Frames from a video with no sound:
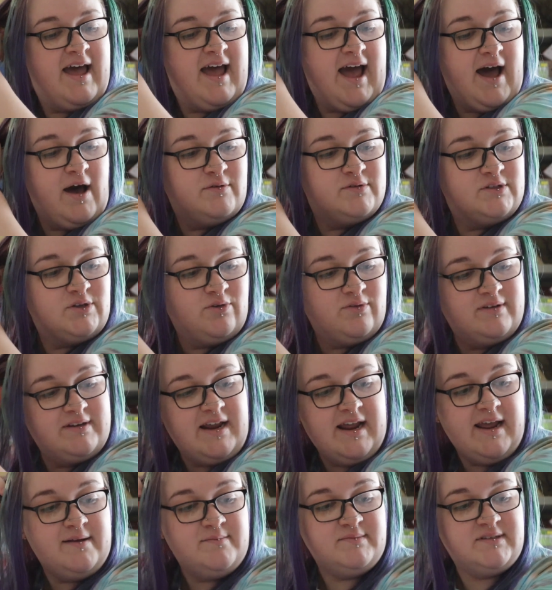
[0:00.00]
household
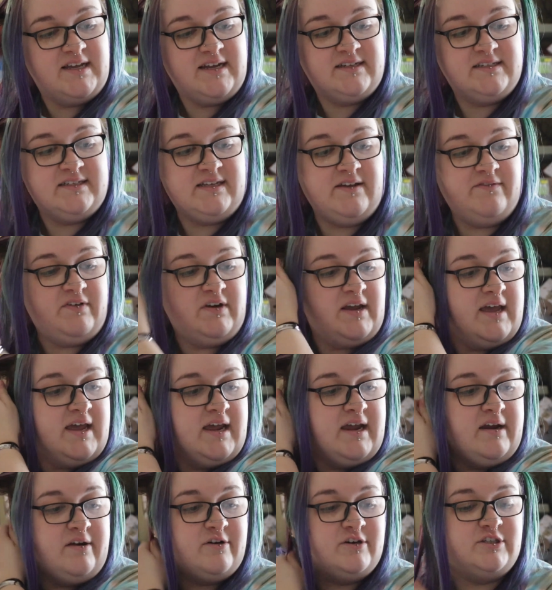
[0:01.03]
names like Stephen
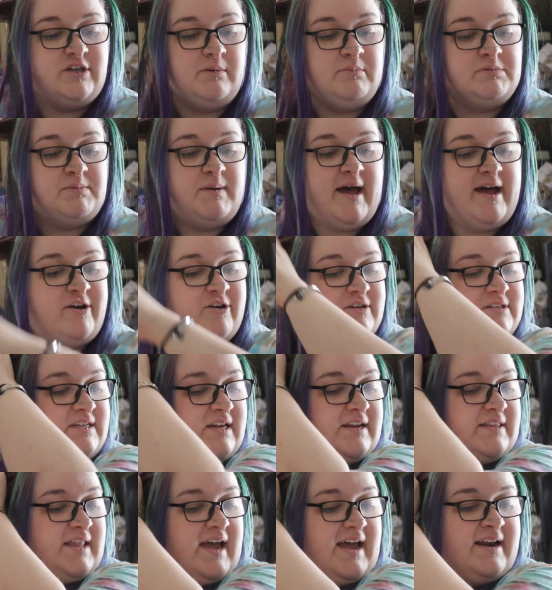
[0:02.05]
King or James
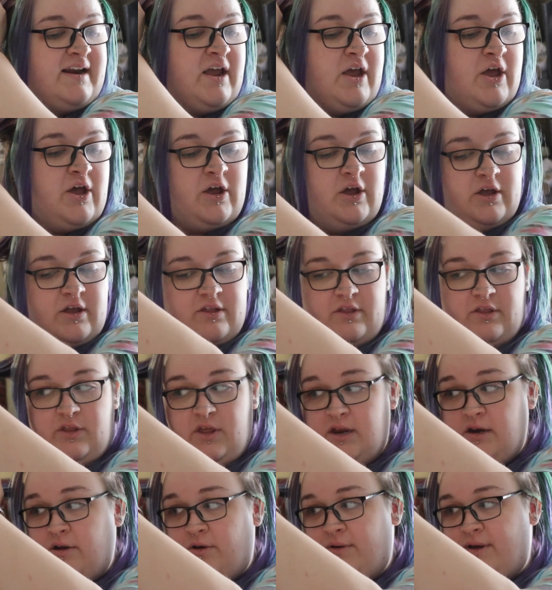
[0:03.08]
Patterson, that
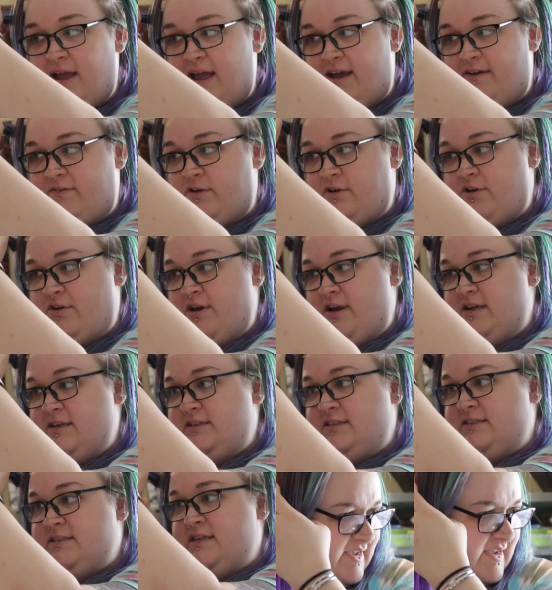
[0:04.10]
they don't have
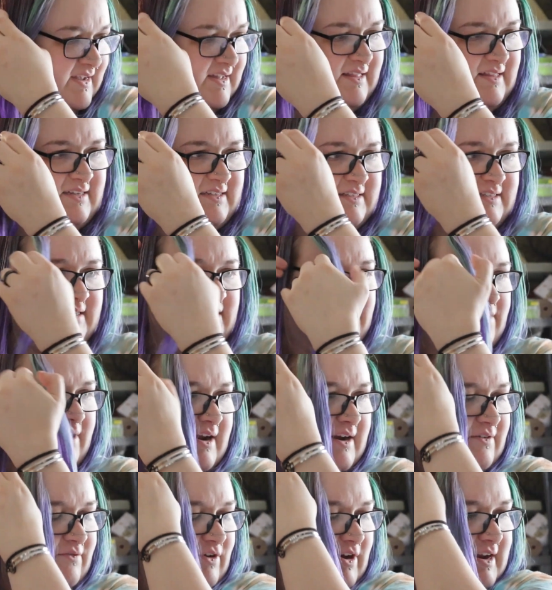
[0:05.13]
degrees, at least in creative